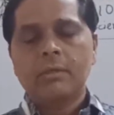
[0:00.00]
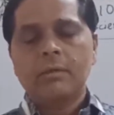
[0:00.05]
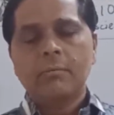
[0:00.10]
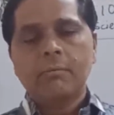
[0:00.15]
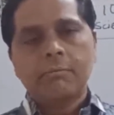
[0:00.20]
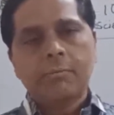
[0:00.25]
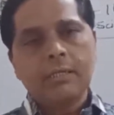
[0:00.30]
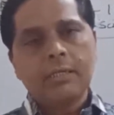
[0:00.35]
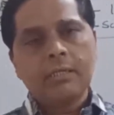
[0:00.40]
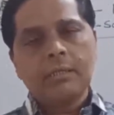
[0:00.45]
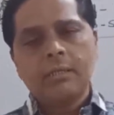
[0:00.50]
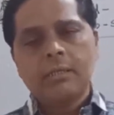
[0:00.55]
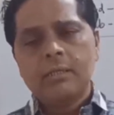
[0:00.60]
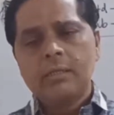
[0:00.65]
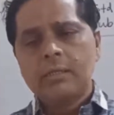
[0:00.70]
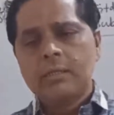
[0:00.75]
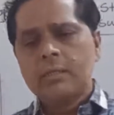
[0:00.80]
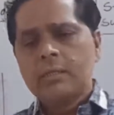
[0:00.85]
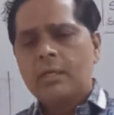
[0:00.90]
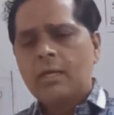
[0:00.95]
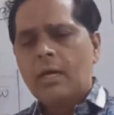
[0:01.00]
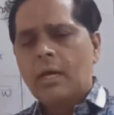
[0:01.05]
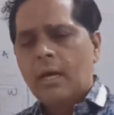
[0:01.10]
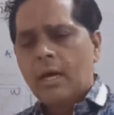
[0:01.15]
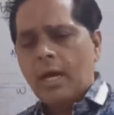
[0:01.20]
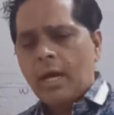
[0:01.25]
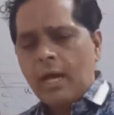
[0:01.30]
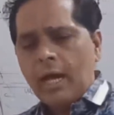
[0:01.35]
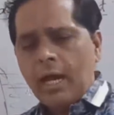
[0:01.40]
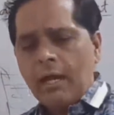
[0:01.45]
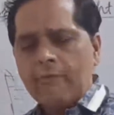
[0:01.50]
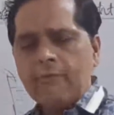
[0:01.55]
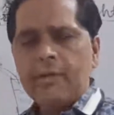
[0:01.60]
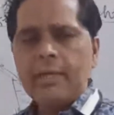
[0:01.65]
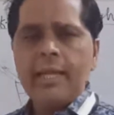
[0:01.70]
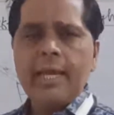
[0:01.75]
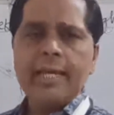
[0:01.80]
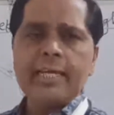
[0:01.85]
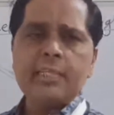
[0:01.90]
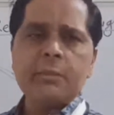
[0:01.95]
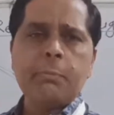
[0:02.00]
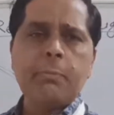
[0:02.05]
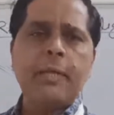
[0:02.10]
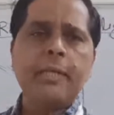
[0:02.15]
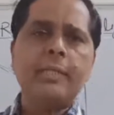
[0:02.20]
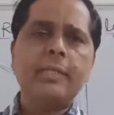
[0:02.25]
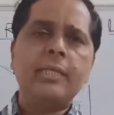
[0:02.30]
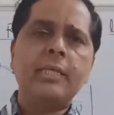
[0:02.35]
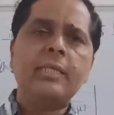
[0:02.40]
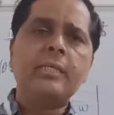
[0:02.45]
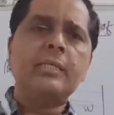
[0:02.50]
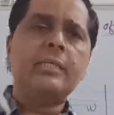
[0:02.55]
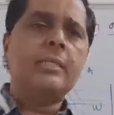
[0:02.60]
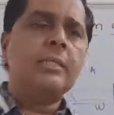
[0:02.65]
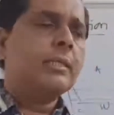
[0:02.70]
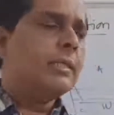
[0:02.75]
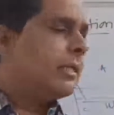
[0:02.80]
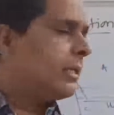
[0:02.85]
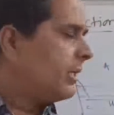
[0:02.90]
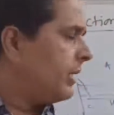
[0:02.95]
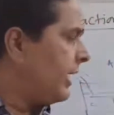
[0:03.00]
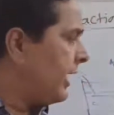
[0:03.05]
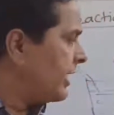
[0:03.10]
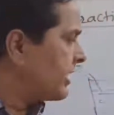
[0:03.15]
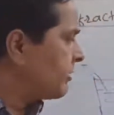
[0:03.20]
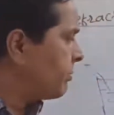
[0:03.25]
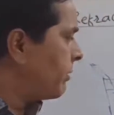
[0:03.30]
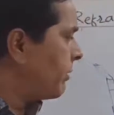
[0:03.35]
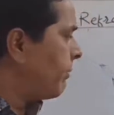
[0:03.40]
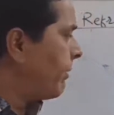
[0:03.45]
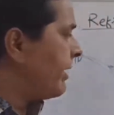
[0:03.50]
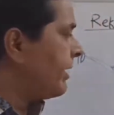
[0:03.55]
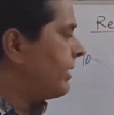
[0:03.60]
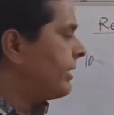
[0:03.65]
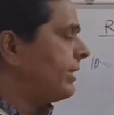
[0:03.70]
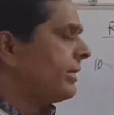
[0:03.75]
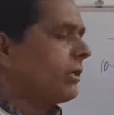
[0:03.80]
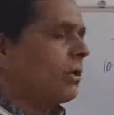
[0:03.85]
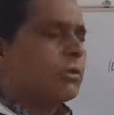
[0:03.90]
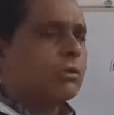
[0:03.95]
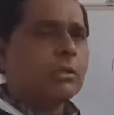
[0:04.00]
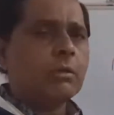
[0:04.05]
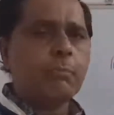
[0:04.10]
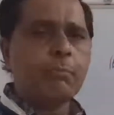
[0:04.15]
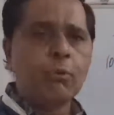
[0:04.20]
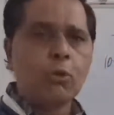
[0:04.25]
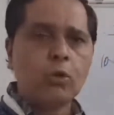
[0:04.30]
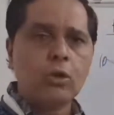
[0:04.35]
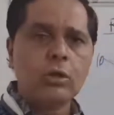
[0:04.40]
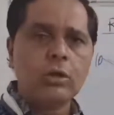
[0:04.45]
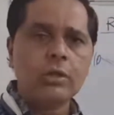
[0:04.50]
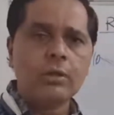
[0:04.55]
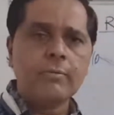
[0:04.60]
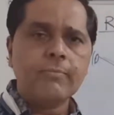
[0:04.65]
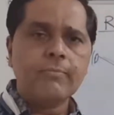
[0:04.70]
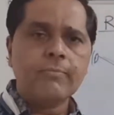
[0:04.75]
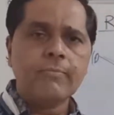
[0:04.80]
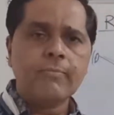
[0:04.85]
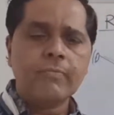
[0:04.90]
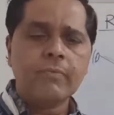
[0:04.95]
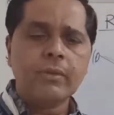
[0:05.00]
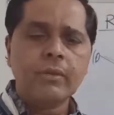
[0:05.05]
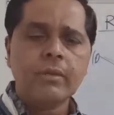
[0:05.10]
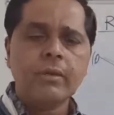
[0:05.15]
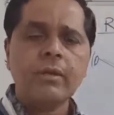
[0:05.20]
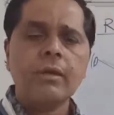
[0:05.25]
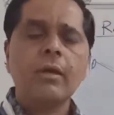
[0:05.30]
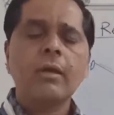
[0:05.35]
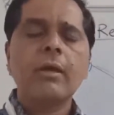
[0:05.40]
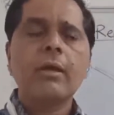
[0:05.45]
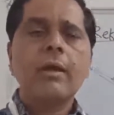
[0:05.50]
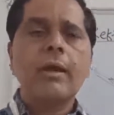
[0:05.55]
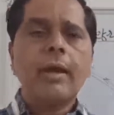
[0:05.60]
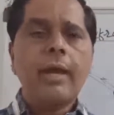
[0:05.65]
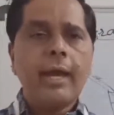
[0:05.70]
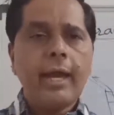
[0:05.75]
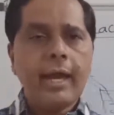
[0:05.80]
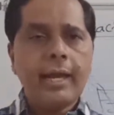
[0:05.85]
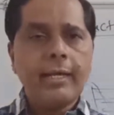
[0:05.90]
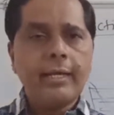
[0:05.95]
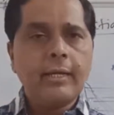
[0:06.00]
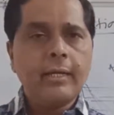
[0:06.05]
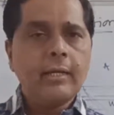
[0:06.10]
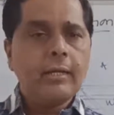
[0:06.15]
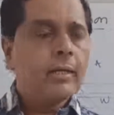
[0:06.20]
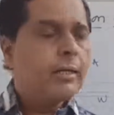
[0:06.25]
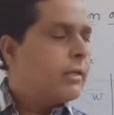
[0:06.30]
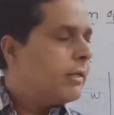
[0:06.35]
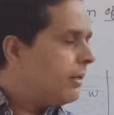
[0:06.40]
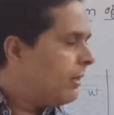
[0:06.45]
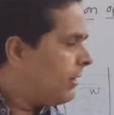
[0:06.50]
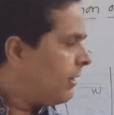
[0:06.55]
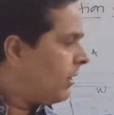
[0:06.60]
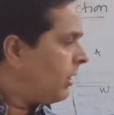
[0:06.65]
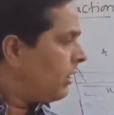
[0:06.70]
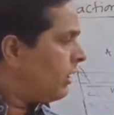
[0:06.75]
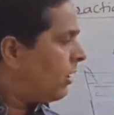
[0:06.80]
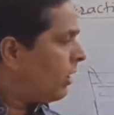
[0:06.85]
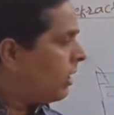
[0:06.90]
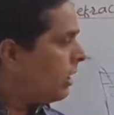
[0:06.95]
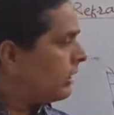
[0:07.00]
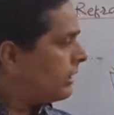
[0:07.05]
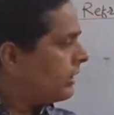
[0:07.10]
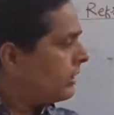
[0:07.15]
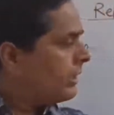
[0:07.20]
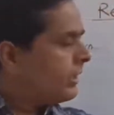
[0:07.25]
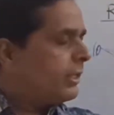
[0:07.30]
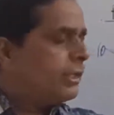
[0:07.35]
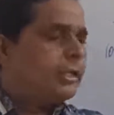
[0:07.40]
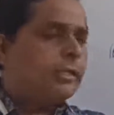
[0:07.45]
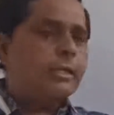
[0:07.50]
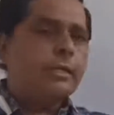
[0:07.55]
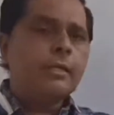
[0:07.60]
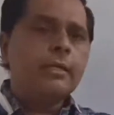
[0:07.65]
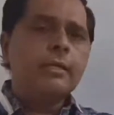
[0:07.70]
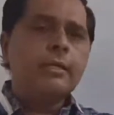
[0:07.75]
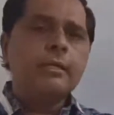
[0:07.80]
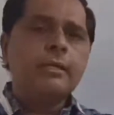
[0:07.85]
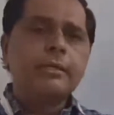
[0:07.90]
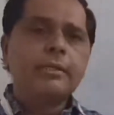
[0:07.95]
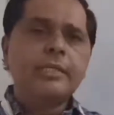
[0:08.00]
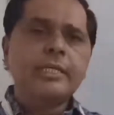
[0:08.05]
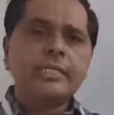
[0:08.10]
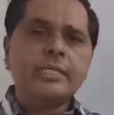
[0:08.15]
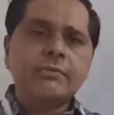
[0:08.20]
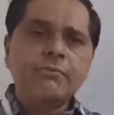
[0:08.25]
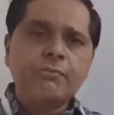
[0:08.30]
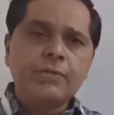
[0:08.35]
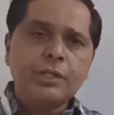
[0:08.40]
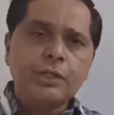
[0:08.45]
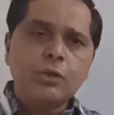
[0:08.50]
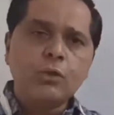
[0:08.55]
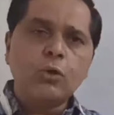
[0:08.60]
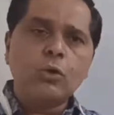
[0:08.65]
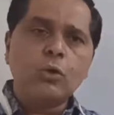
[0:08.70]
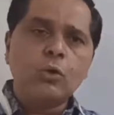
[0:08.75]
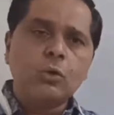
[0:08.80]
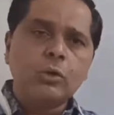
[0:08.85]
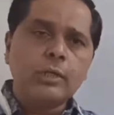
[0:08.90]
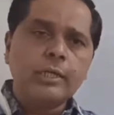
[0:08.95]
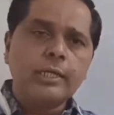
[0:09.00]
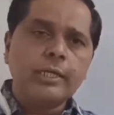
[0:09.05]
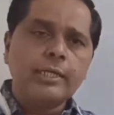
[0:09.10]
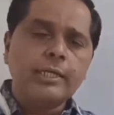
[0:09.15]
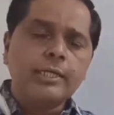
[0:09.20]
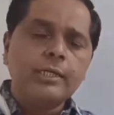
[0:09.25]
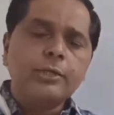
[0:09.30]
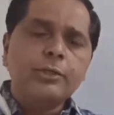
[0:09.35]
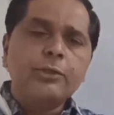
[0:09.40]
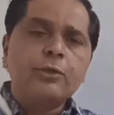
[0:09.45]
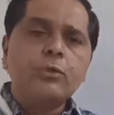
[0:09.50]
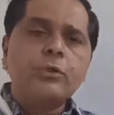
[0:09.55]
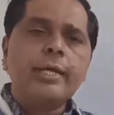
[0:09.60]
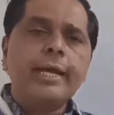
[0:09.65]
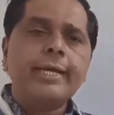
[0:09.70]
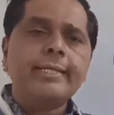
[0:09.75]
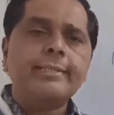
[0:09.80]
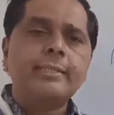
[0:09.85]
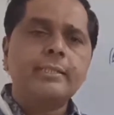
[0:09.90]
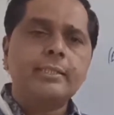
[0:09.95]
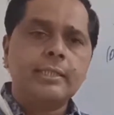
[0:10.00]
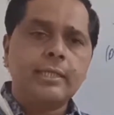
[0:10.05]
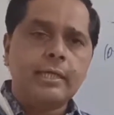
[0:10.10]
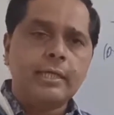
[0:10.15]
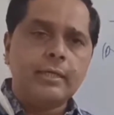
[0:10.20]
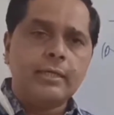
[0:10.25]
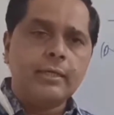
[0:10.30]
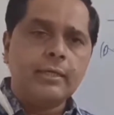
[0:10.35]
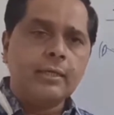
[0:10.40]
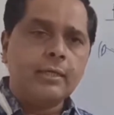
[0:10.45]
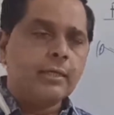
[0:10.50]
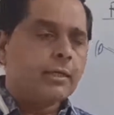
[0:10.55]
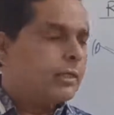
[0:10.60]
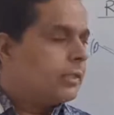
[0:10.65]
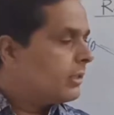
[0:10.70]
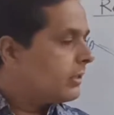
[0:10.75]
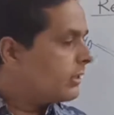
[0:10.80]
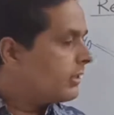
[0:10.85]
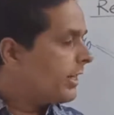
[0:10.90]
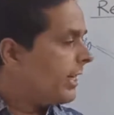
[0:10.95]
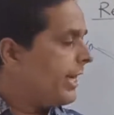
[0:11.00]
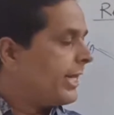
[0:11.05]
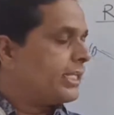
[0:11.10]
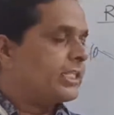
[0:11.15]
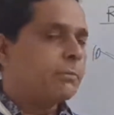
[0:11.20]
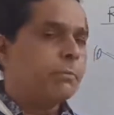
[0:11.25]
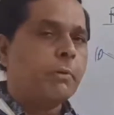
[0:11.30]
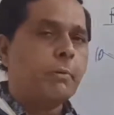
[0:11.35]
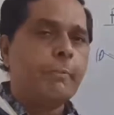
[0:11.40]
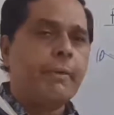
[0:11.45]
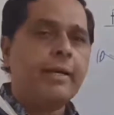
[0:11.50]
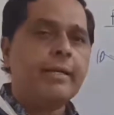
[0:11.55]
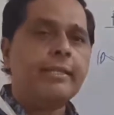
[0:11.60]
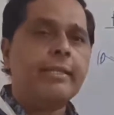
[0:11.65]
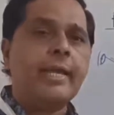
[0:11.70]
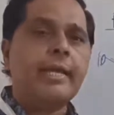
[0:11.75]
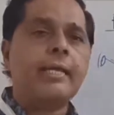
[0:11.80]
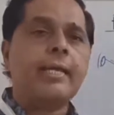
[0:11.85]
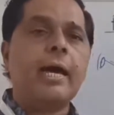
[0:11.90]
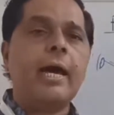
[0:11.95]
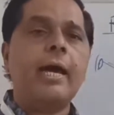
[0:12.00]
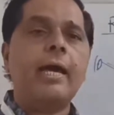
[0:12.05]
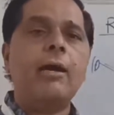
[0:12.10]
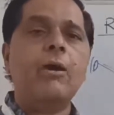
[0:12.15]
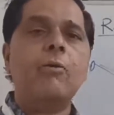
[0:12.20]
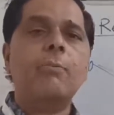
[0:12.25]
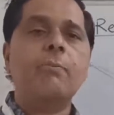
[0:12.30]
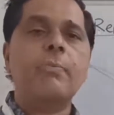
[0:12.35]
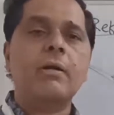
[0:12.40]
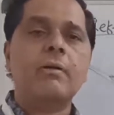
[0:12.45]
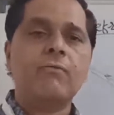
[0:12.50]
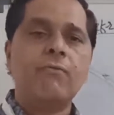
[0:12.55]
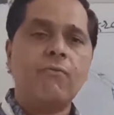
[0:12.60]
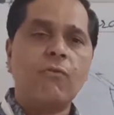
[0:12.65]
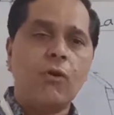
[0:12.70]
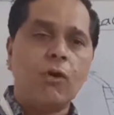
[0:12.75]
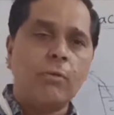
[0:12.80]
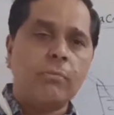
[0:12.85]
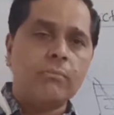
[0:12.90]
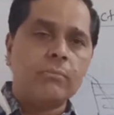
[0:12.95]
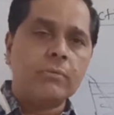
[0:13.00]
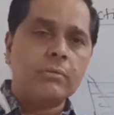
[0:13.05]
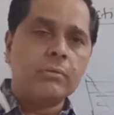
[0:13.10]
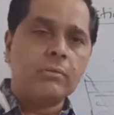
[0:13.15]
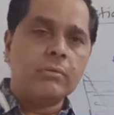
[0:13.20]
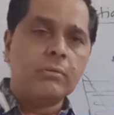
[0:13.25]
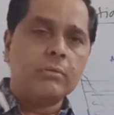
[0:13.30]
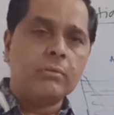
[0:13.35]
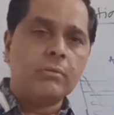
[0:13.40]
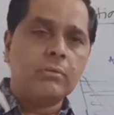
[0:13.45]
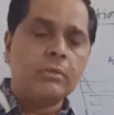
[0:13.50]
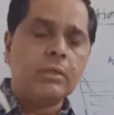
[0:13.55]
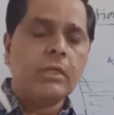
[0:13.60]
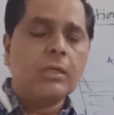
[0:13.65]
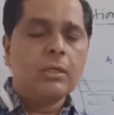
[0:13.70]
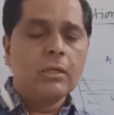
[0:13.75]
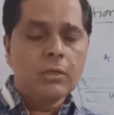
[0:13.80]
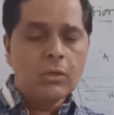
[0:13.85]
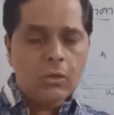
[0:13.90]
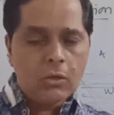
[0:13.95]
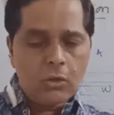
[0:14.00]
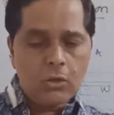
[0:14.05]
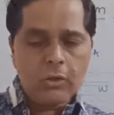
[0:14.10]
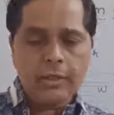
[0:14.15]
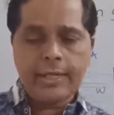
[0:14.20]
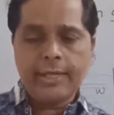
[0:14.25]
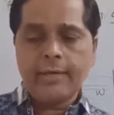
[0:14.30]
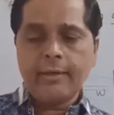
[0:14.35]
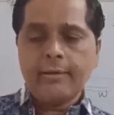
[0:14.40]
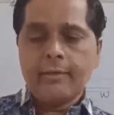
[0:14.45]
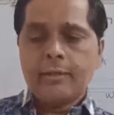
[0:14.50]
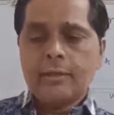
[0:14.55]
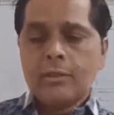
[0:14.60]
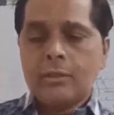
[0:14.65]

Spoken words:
but I will explain this experiment here on the board, and in this video only you can see the experiment that I have performed. Okay,